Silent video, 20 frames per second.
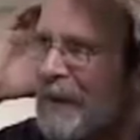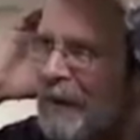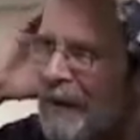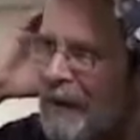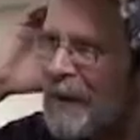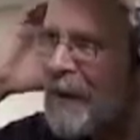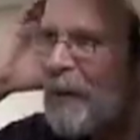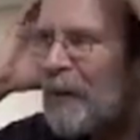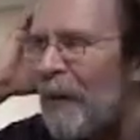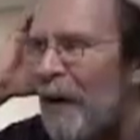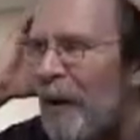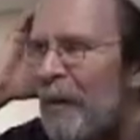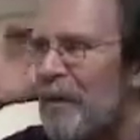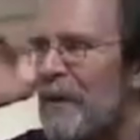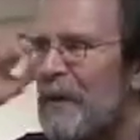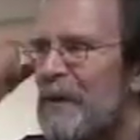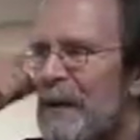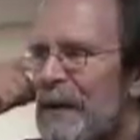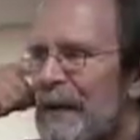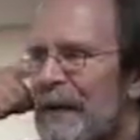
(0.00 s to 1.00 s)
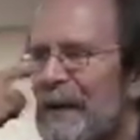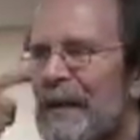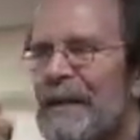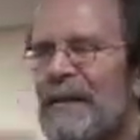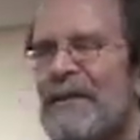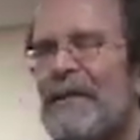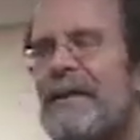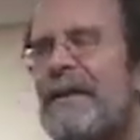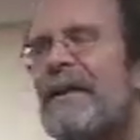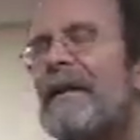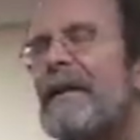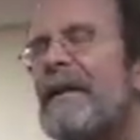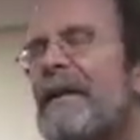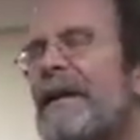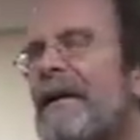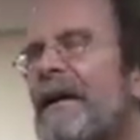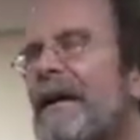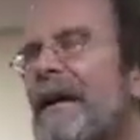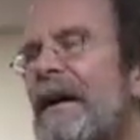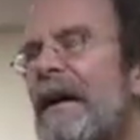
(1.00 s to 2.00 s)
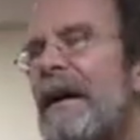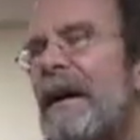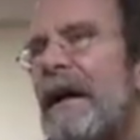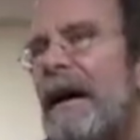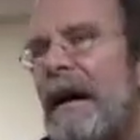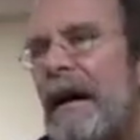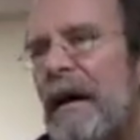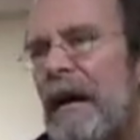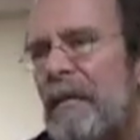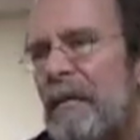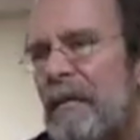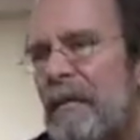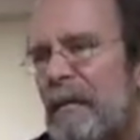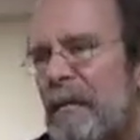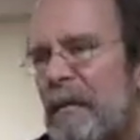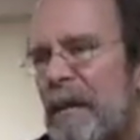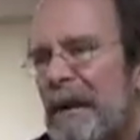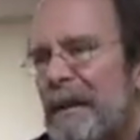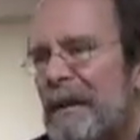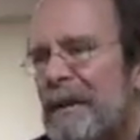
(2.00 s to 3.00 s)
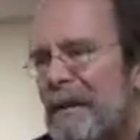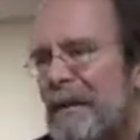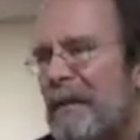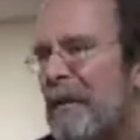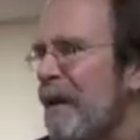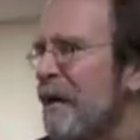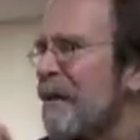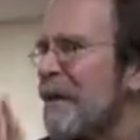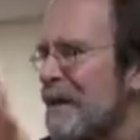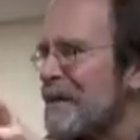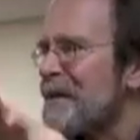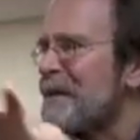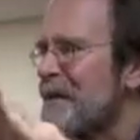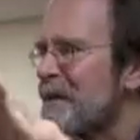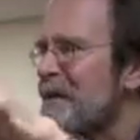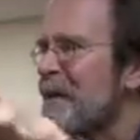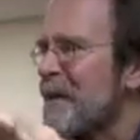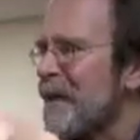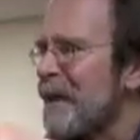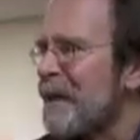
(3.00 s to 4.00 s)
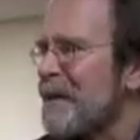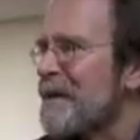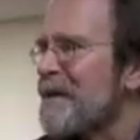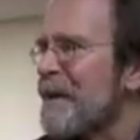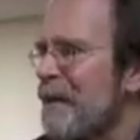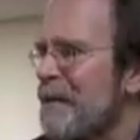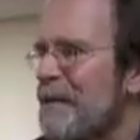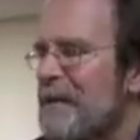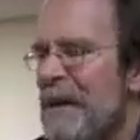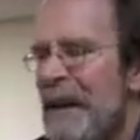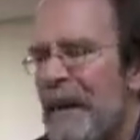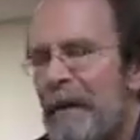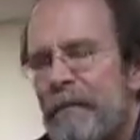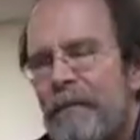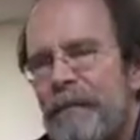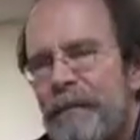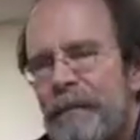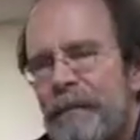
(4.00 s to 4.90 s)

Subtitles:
that go on between the ears. But there are these determinants outside.